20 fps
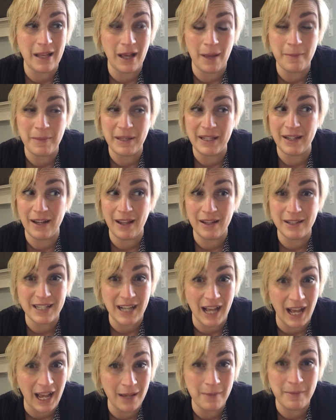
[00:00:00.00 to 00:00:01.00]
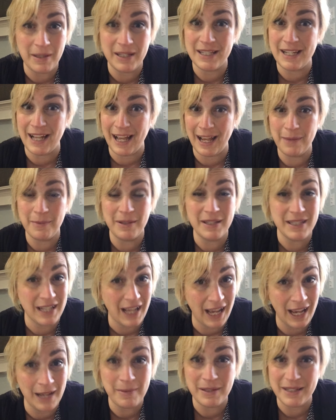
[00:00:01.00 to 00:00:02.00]
i mean time and time and
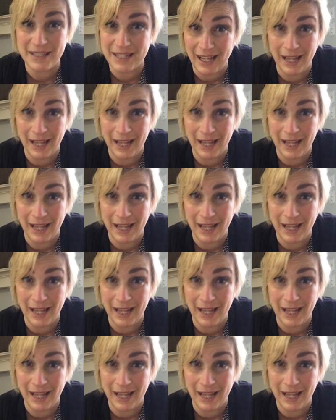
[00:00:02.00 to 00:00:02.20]
time and